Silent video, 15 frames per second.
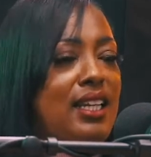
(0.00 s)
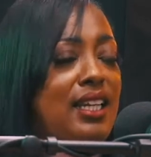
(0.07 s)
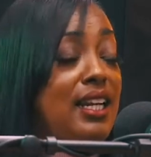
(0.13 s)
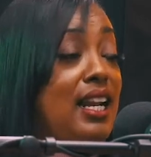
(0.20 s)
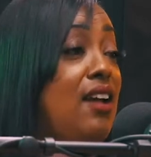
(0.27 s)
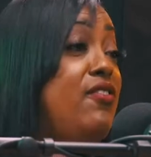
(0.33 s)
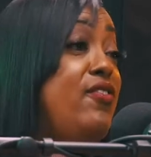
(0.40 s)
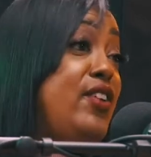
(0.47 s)
and
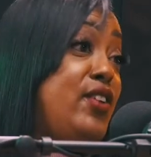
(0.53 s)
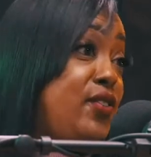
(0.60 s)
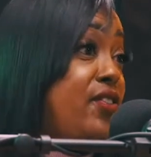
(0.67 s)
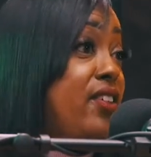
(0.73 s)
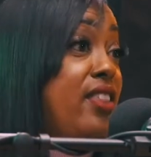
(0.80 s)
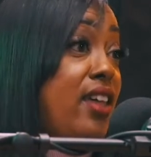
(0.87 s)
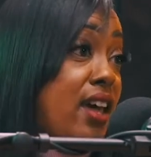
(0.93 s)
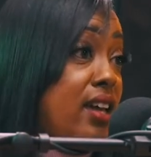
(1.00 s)
and I fell
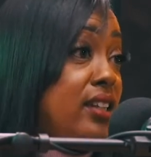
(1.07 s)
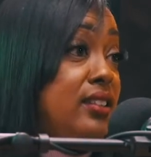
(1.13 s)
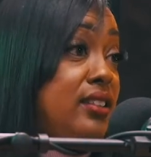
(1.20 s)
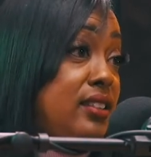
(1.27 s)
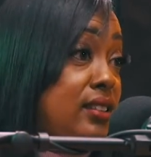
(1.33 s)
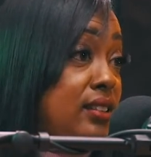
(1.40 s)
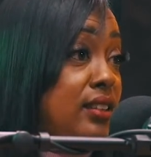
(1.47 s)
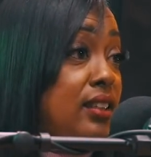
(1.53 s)
for that.
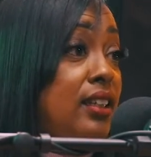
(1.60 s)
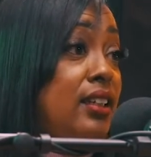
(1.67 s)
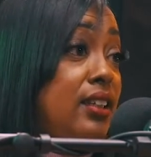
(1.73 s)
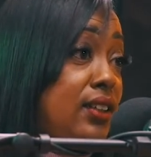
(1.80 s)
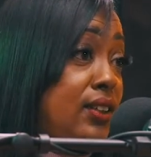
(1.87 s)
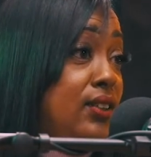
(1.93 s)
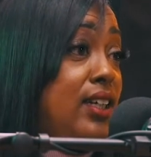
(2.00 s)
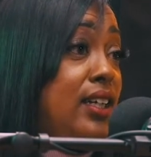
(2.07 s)

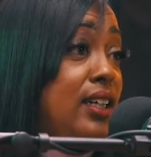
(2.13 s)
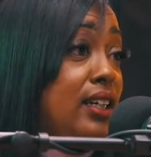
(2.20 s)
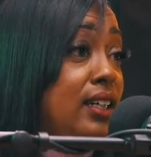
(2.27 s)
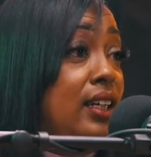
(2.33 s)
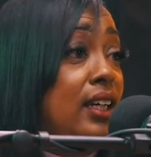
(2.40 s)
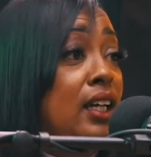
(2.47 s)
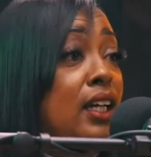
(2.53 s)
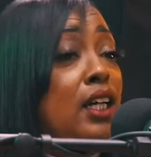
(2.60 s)

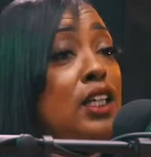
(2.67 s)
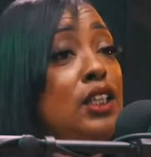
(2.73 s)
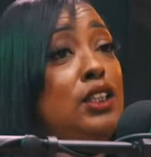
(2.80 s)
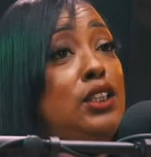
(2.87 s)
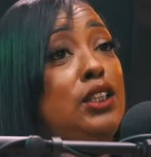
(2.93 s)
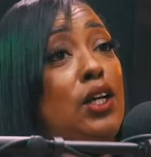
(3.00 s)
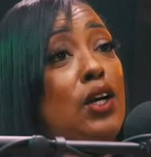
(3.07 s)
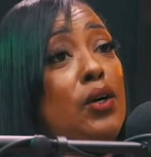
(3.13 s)
Okay,
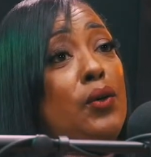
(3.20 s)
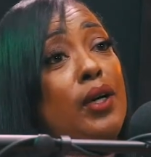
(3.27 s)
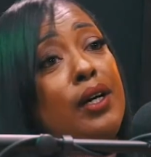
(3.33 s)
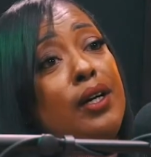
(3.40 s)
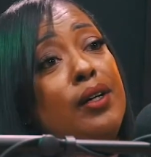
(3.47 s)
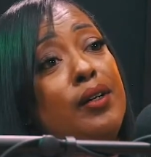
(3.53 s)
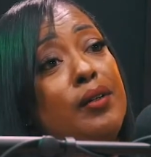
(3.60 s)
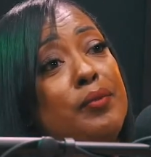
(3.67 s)
so
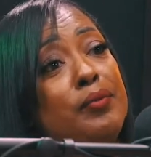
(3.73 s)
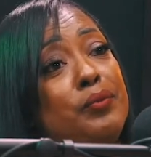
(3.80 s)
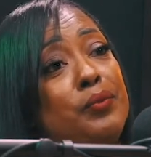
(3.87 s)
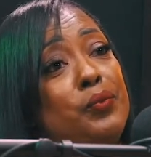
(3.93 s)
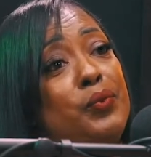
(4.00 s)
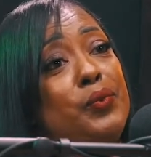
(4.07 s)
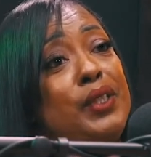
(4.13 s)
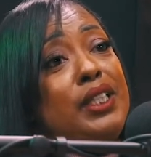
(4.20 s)
um,
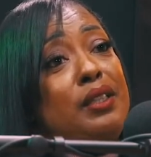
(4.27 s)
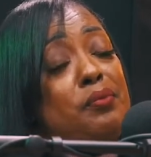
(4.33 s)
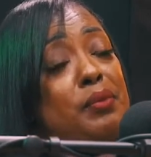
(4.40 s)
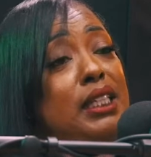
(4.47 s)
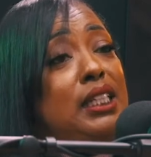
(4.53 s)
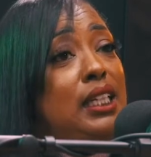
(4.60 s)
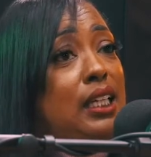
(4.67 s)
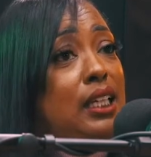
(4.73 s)
we
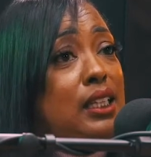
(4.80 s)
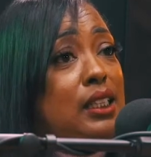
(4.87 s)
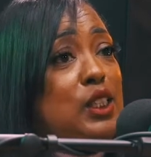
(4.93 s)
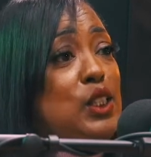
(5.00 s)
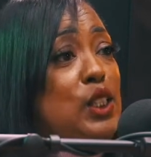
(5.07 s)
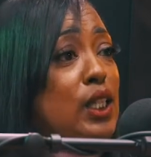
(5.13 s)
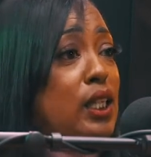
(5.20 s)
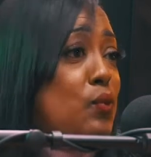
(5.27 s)
began
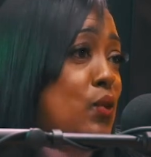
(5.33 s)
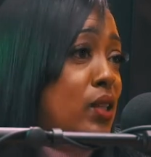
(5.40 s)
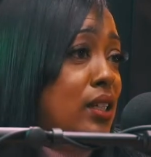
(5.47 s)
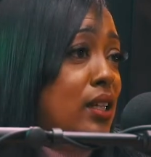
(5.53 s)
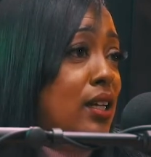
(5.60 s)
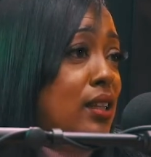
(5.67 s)
seeing one